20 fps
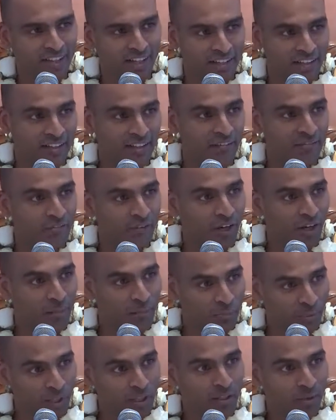and therefore I
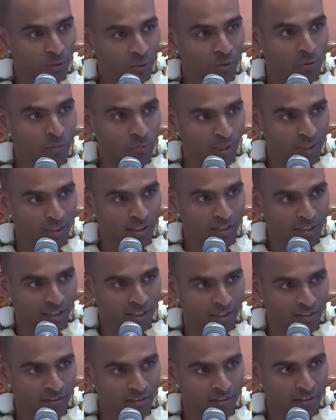bring good
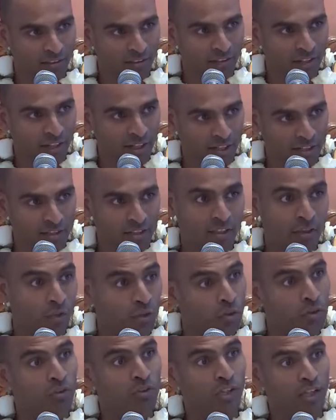money in, and then
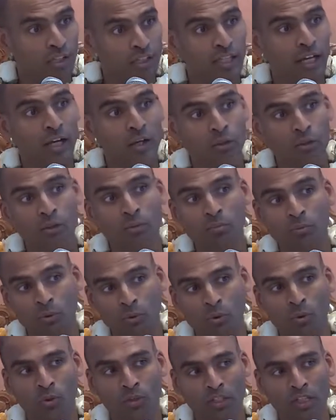you say, now you
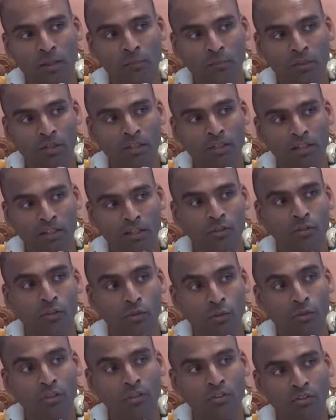brought all that money in,
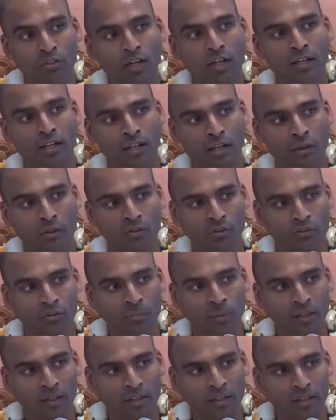you decide how to
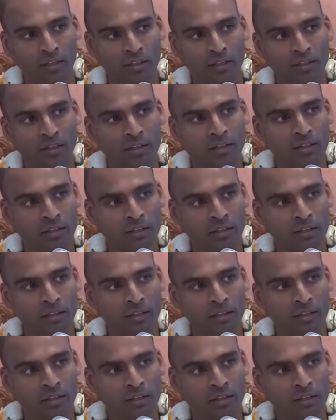spend it.